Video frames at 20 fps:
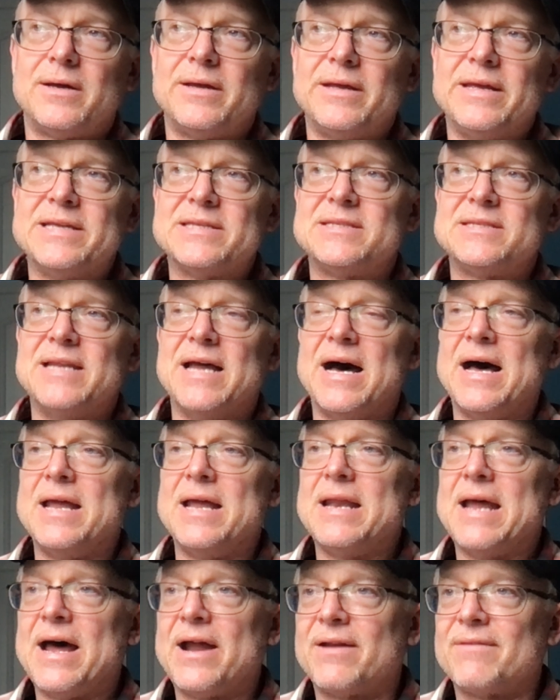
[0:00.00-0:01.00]
is not
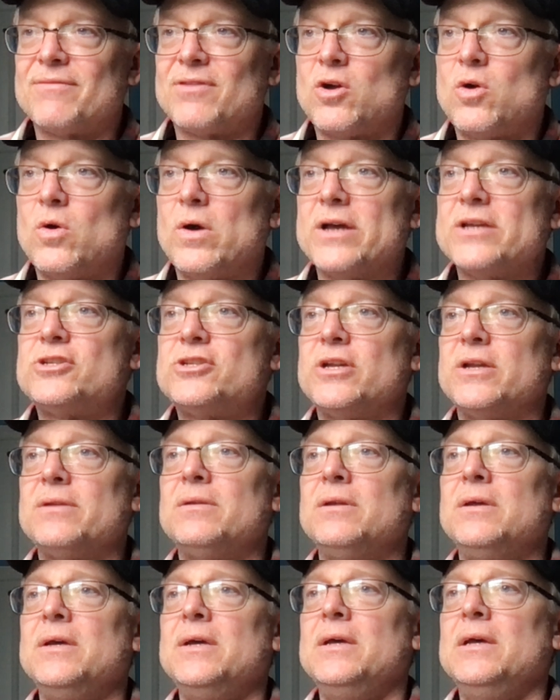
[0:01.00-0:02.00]
out of the question
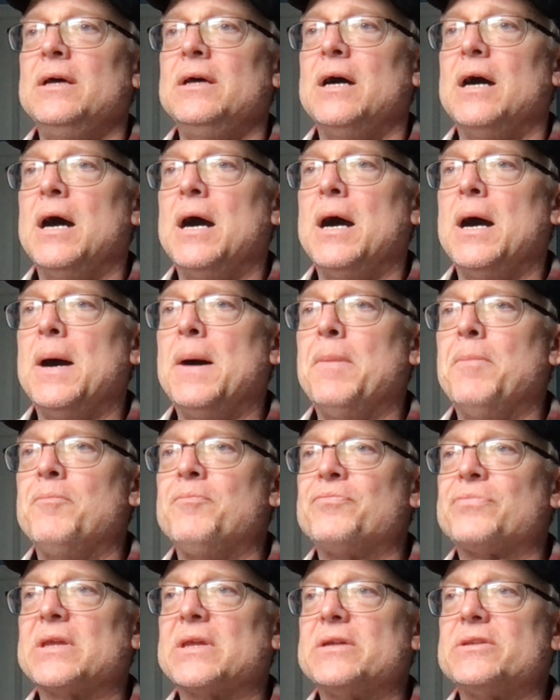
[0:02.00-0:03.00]

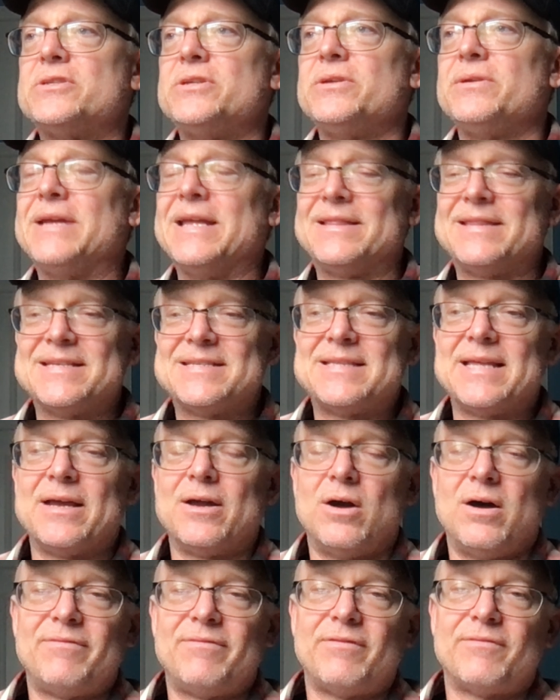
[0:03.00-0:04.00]
to get this thing
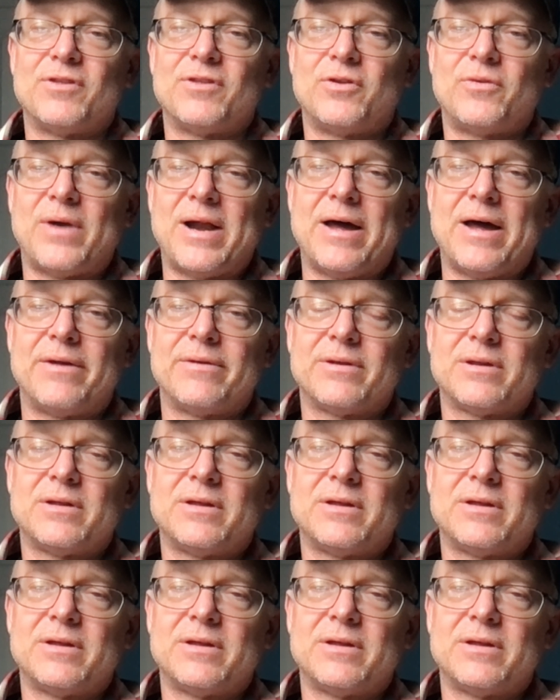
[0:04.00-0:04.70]
off of the ground.